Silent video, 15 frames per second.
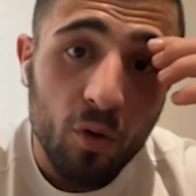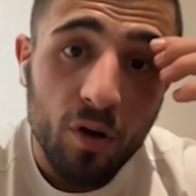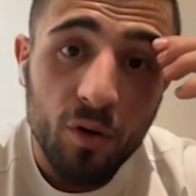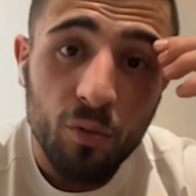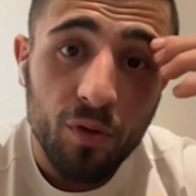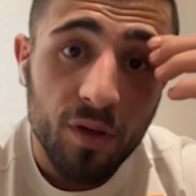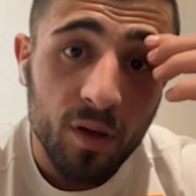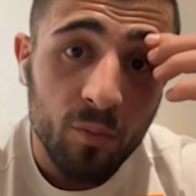worked
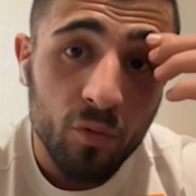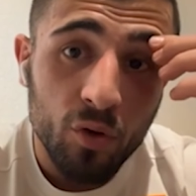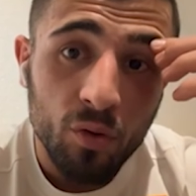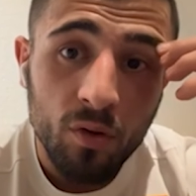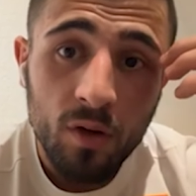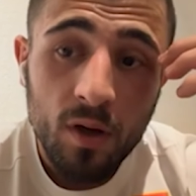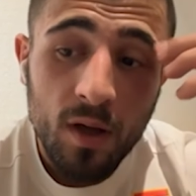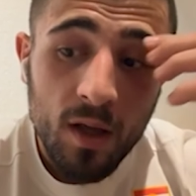with him
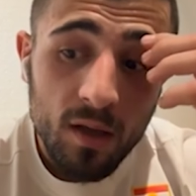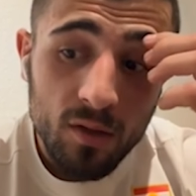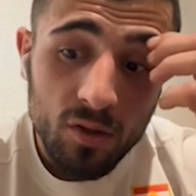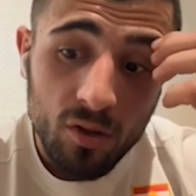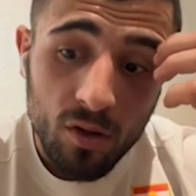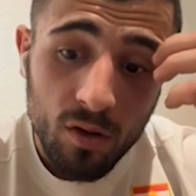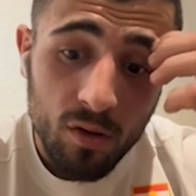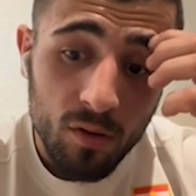too.
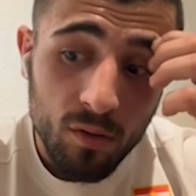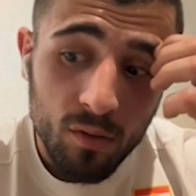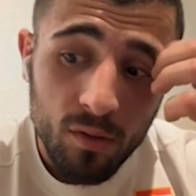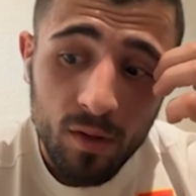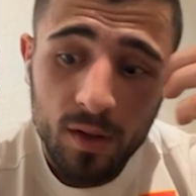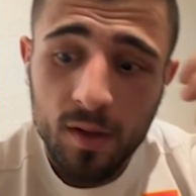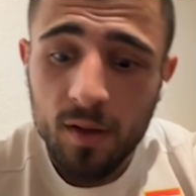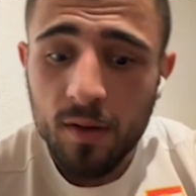
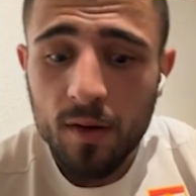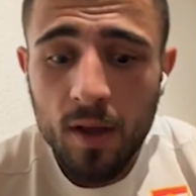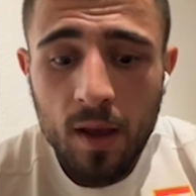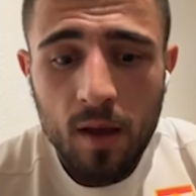So